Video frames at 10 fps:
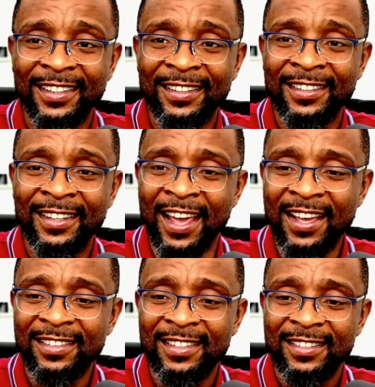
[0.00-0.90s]
Eh?
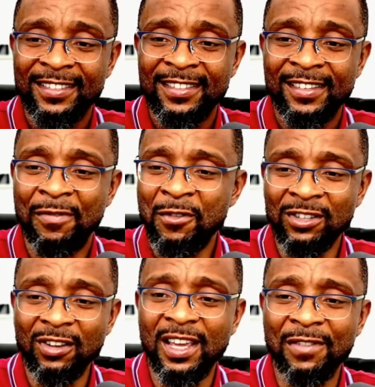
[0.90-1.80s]
If you want to
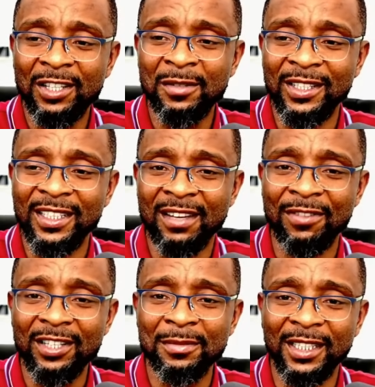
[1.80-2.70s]
give us money, give
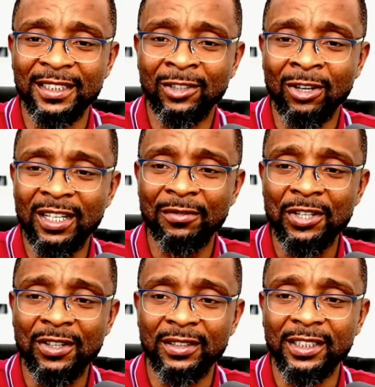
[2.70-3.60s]
us money. Don't give us
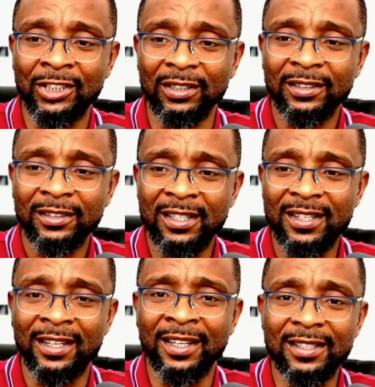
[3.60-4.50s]
condition. It's
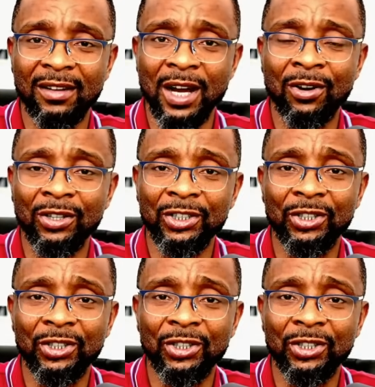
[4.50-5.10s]
against our culture.